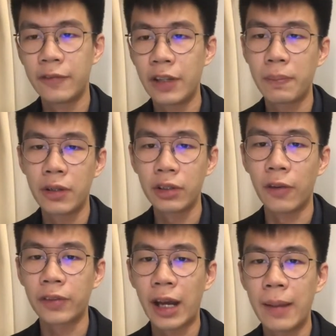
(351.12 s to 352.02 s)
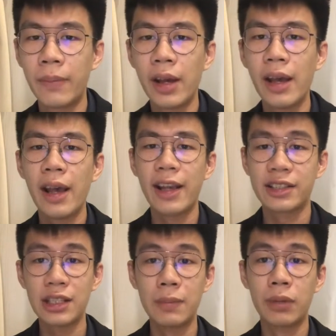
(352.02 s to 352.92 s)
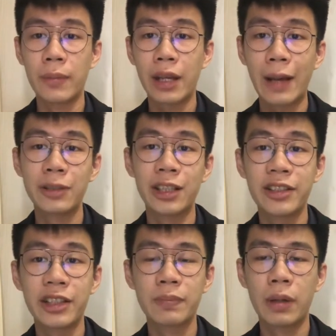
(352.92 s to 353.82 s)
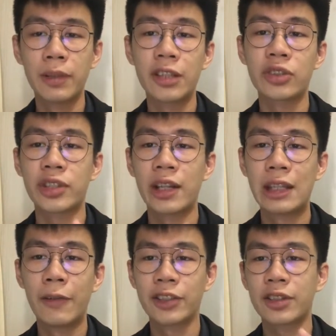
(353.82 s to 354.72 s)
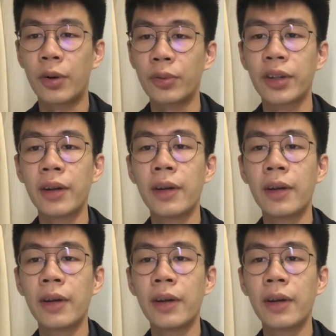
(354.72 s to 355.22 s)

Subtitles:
period of time, as seen in Birmingham Citizens Permanent Society vs. Colt,